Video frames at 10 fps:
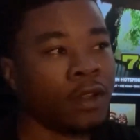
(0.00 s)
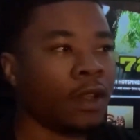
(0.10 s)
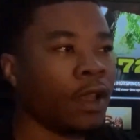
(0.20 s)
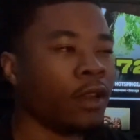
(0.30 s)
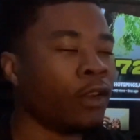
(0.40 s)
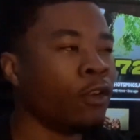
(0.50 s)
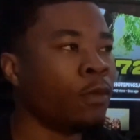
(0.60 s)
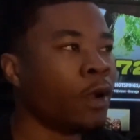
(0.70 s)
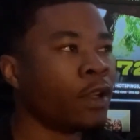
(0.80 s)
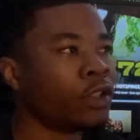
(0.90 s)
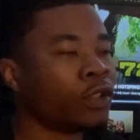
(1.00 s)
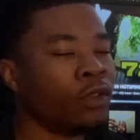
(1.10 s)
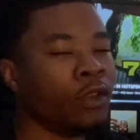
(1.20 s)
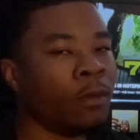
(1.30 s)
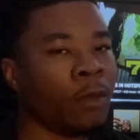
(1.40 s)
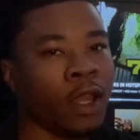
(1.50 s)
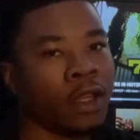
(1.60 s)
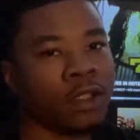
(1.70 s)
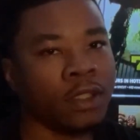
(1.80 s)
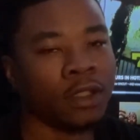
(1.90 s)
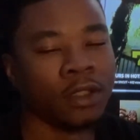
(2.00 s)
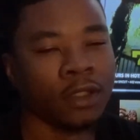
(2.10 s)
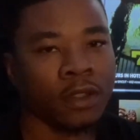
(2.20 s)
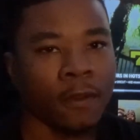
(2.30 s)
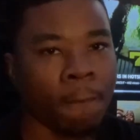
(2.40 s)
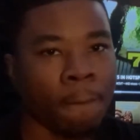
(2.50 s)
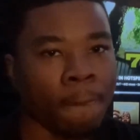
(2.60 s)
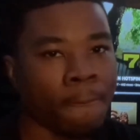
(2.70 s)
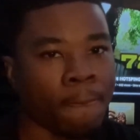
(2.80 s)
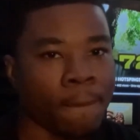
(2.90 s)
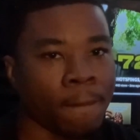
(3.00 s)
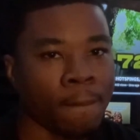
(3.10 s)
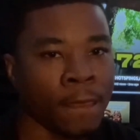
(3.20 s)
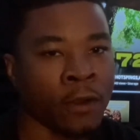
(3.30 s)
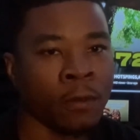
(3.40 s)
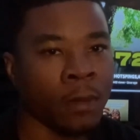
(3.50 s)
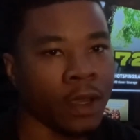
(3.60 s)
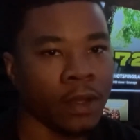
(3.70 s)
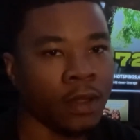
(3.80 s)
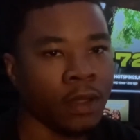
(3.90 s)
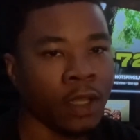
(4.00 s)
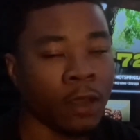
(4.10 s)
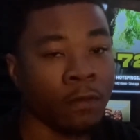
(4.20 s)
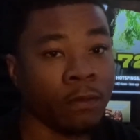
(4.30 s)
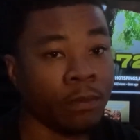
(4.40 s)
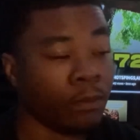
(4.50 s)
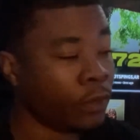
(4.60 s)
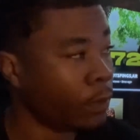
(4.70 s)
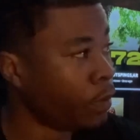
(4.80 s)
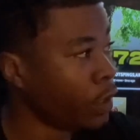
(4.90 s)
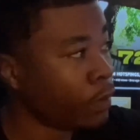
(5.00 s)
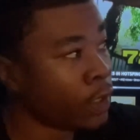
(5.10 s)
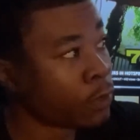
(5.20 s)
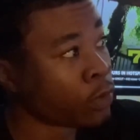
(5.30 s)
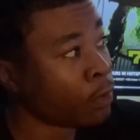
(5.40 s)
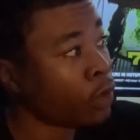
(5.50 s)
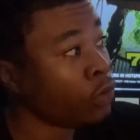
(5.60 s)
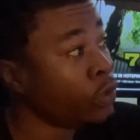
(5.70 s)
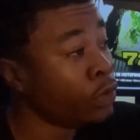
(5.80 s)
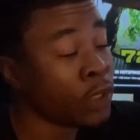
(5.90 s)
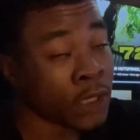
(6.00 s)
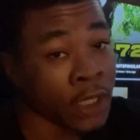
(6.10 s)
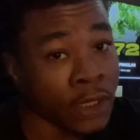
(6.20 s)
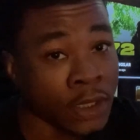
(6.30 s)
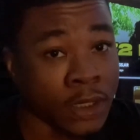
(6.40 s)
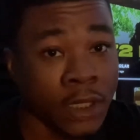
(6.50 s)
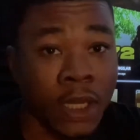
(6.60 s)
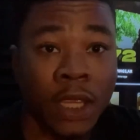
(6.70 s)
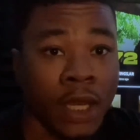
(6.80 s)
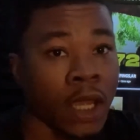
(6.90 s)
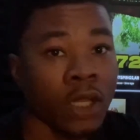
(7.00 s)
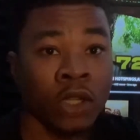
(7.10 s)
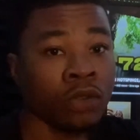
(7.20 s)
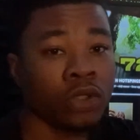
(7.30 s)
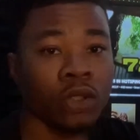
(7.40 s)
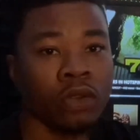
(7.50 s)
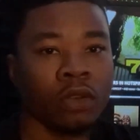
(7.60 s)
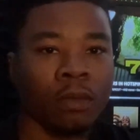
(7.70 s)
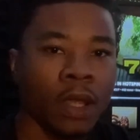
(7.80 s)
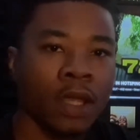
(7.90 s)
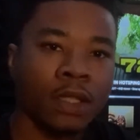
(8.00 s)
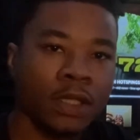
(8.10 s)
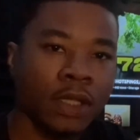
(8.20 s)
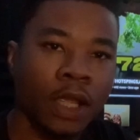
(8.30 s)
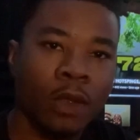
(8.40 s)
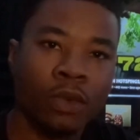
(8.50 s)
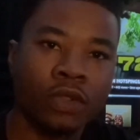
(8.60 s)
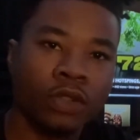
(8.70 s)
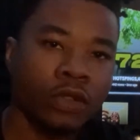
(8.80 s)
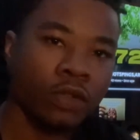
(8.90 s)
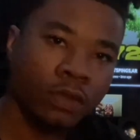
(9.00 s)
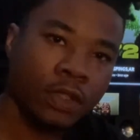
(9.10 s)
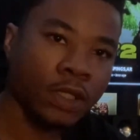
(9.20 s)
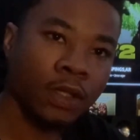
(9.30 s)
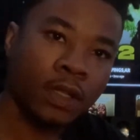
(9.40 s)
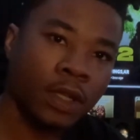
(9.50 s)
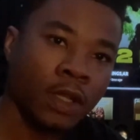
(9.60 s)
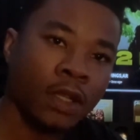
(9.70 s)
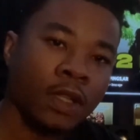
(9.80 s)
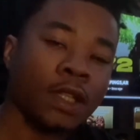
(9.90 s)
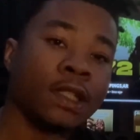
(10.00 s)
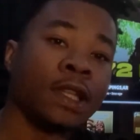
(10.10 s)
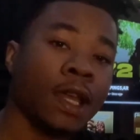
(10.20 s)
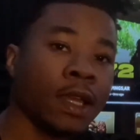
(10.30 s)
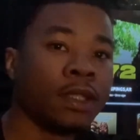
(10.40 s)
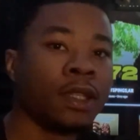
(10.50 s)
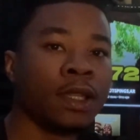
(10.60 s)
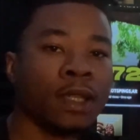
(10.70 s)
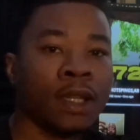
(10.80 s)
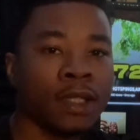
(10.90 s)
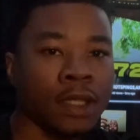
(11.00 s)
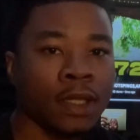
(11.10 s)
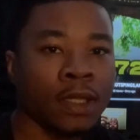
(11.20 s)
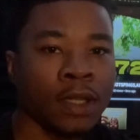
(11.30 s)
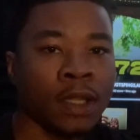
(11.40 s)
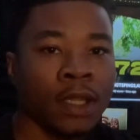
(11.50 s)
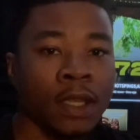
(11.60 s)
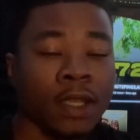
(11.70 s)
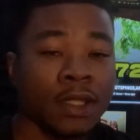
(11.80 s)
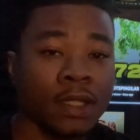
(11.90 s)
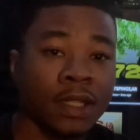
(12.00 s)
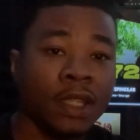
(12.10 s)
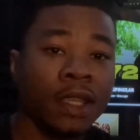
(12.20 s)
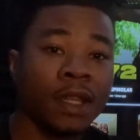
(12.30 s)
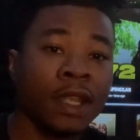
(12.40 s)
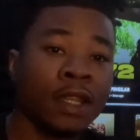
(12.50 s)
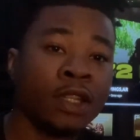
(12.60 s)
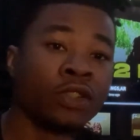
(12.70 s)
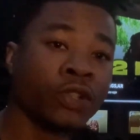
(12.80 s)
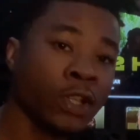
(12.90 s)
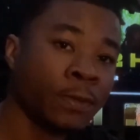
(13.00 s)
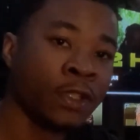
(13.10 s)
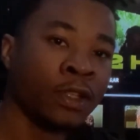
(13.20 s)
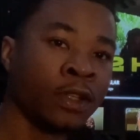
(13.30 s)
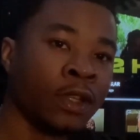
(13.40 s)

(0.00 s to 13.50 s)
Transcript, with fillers: like nobody show you the bad shit. Nobody. The people that's promoting you and teaching shit, they not gonna show you the bad shit. They want you to do the shit. Cause nine times out of ten, it's a link in a description